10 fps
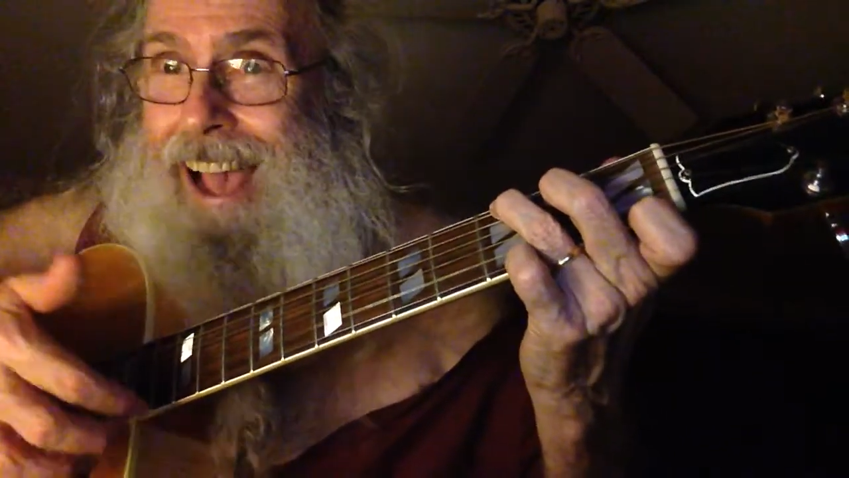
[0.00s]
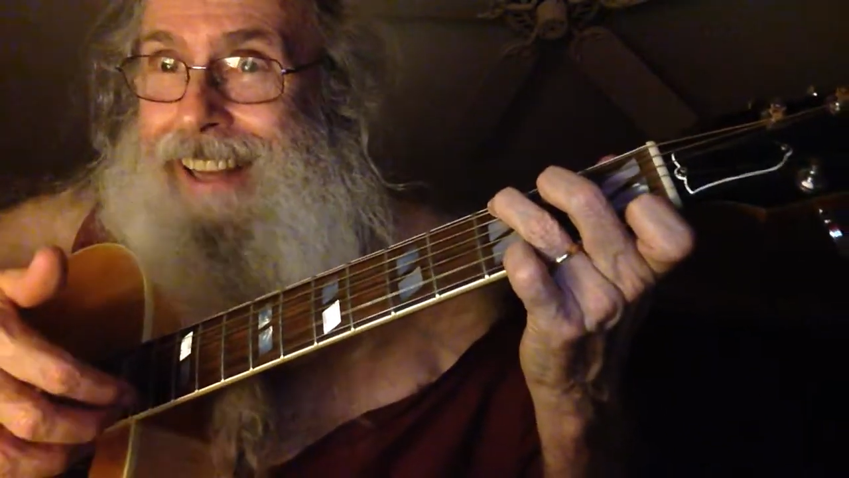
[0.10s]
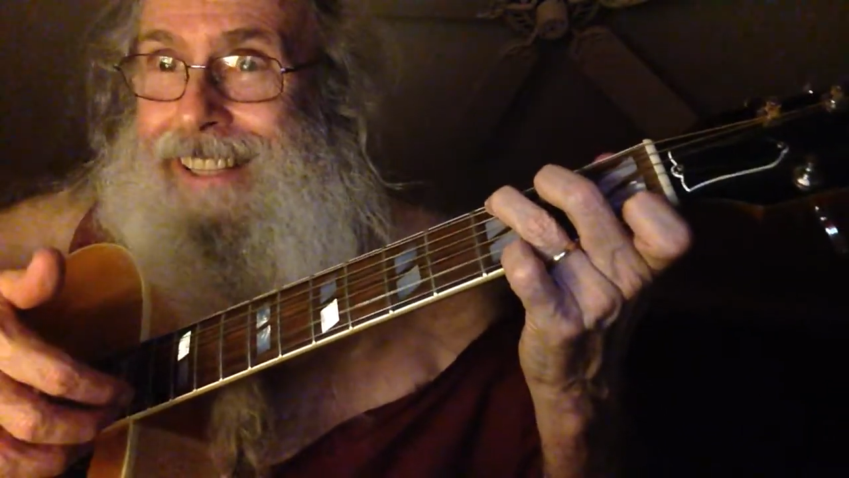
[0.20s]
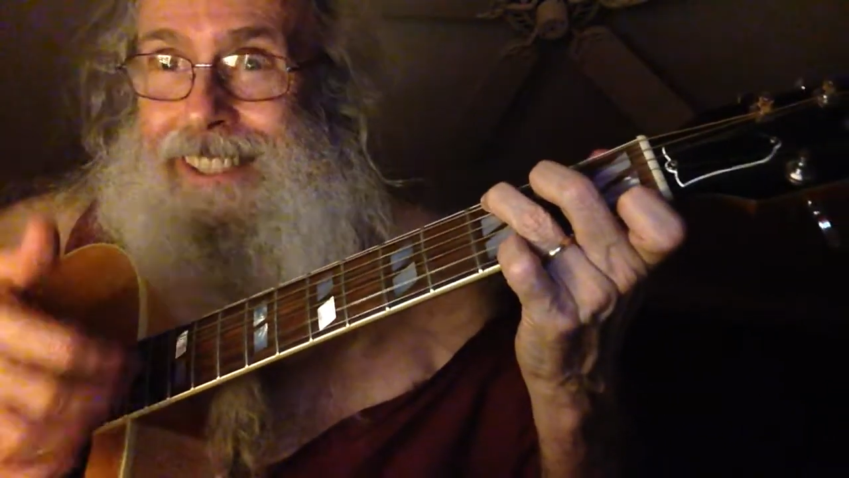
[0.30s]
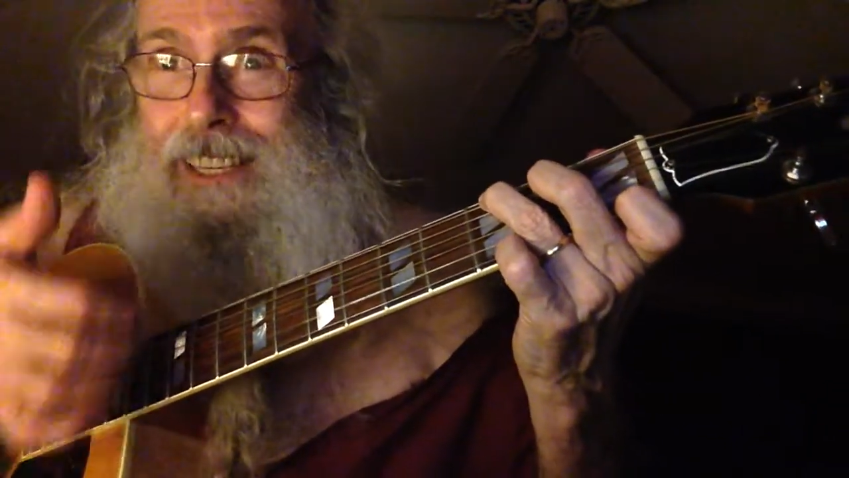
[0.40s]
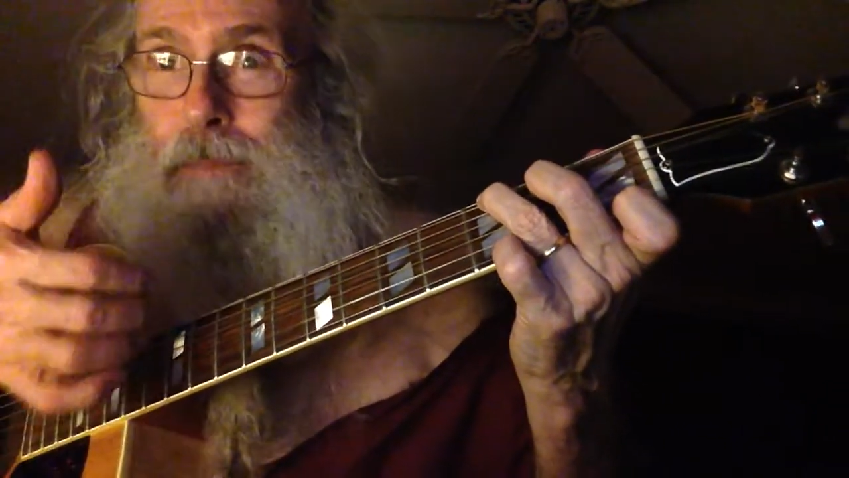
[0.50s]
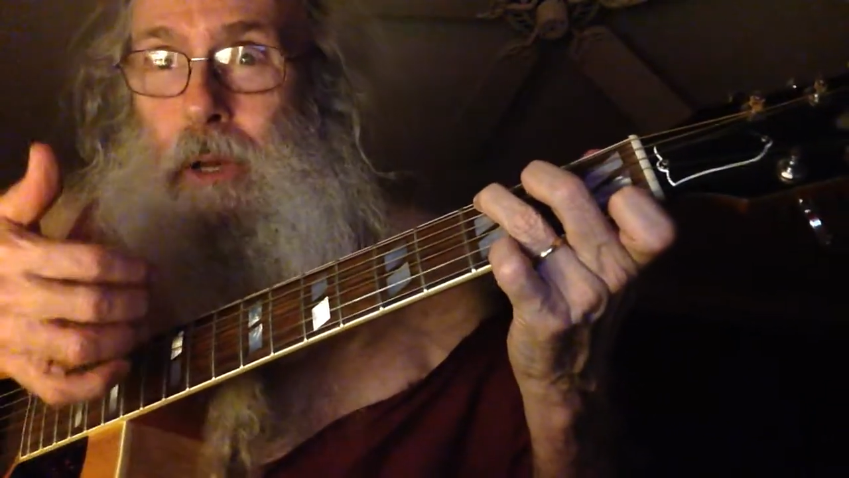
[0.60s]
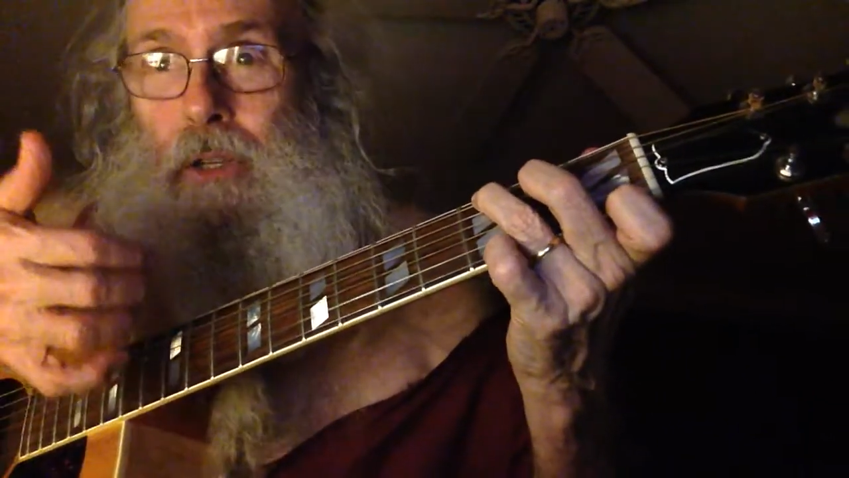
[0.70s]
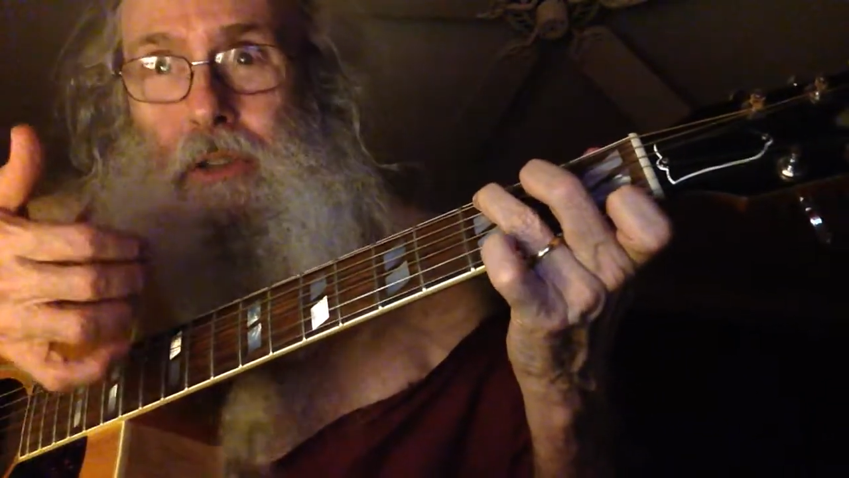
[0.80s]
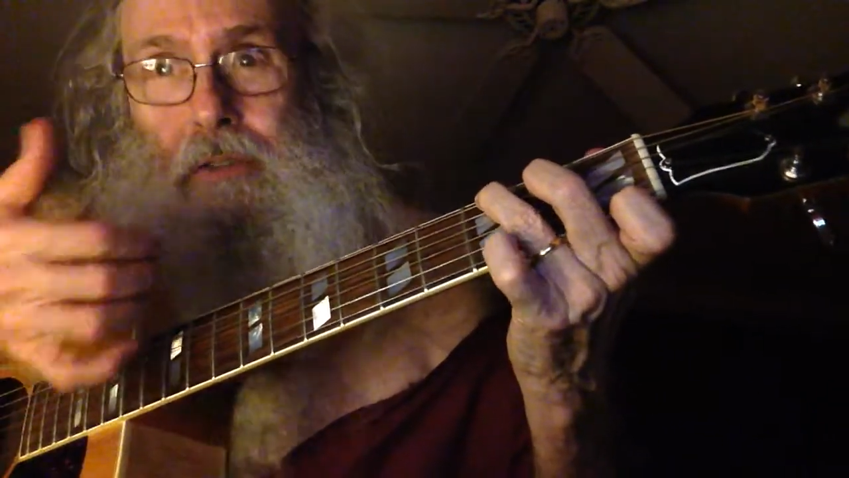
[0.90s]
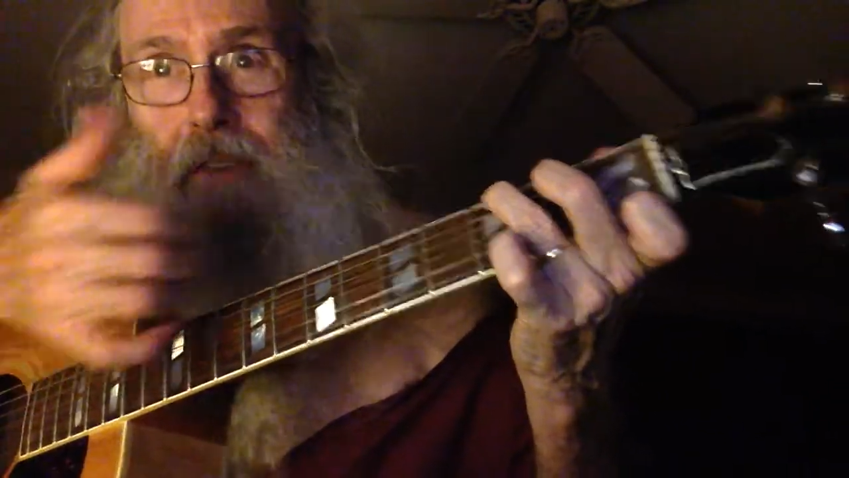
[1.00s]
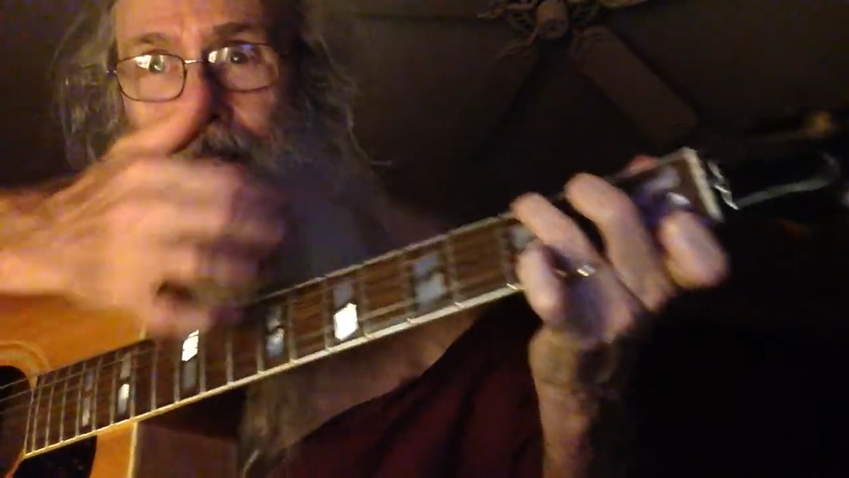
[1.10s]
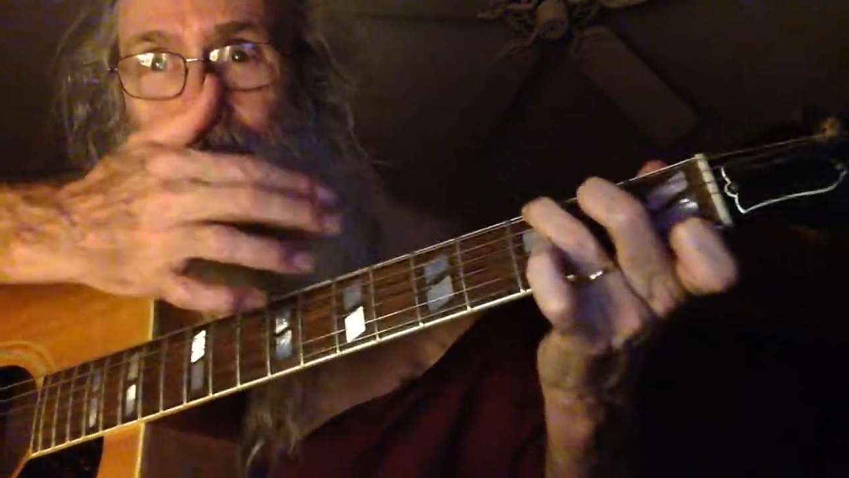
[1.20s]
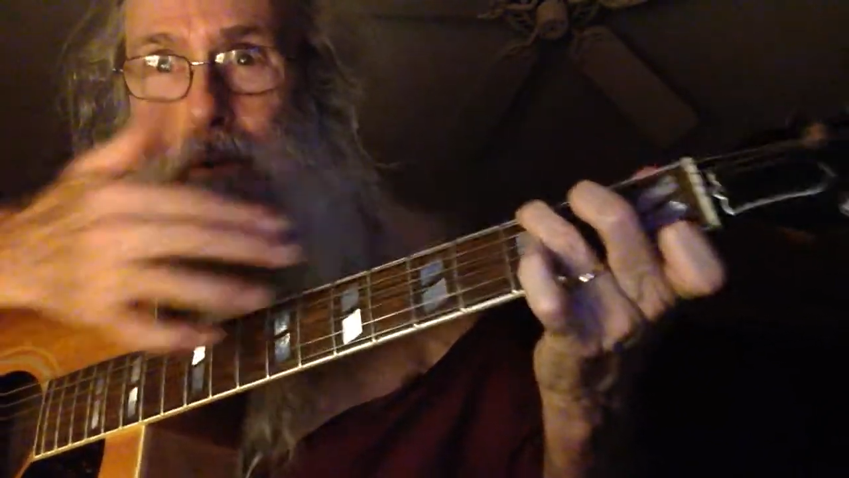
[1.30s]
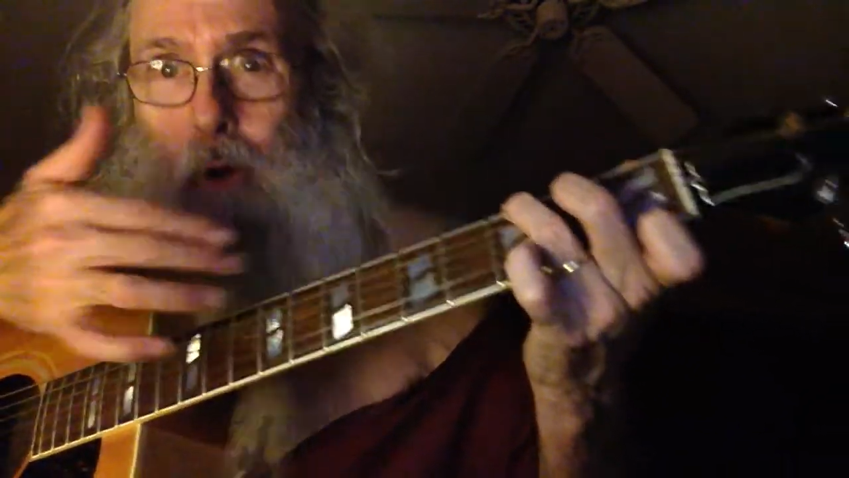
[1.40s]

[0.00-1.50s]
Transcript: and it's because your fingers are